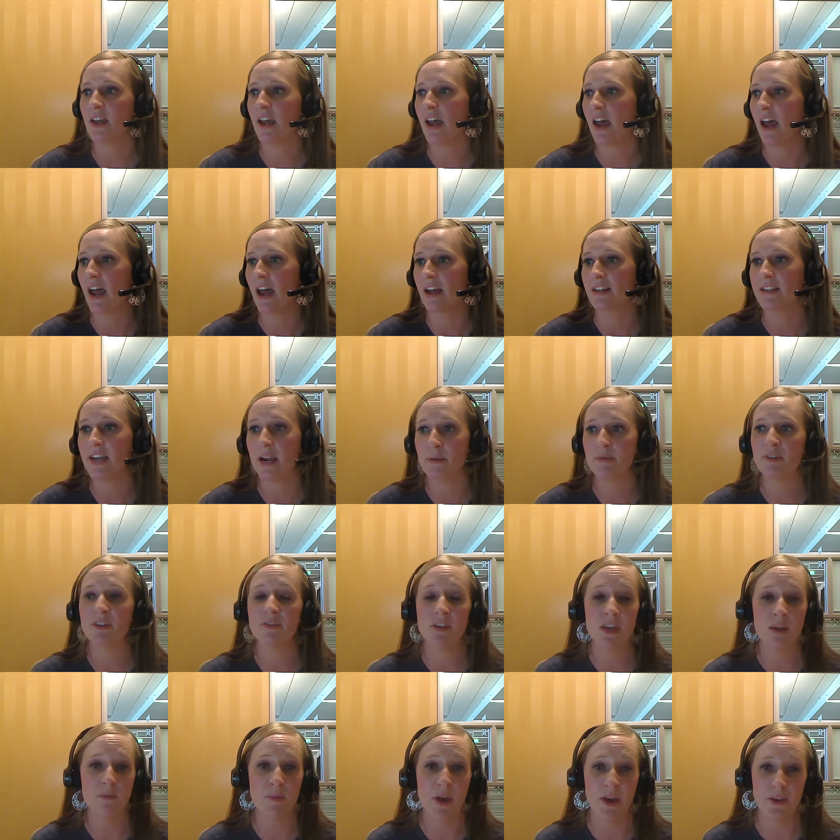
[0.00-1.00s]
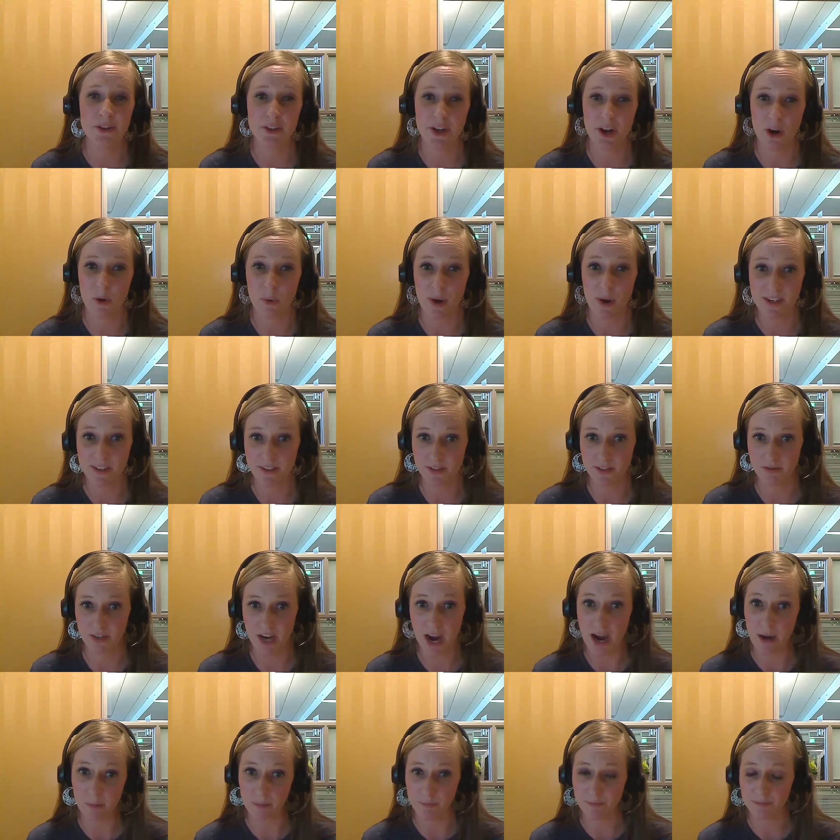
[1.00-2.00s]
types of emails are a waste of
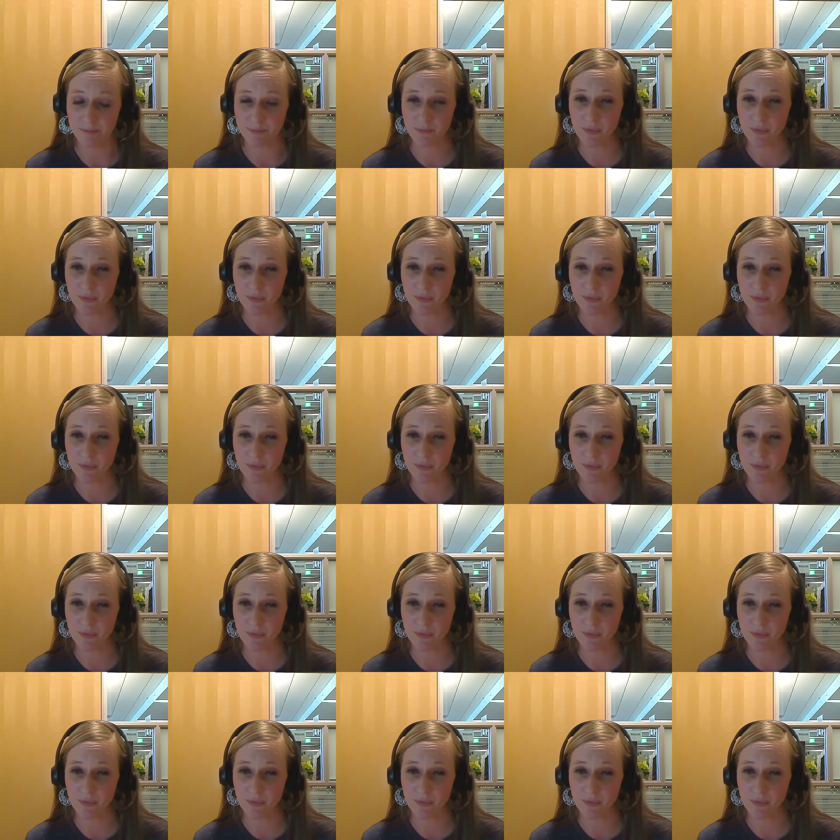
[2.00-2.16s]
time.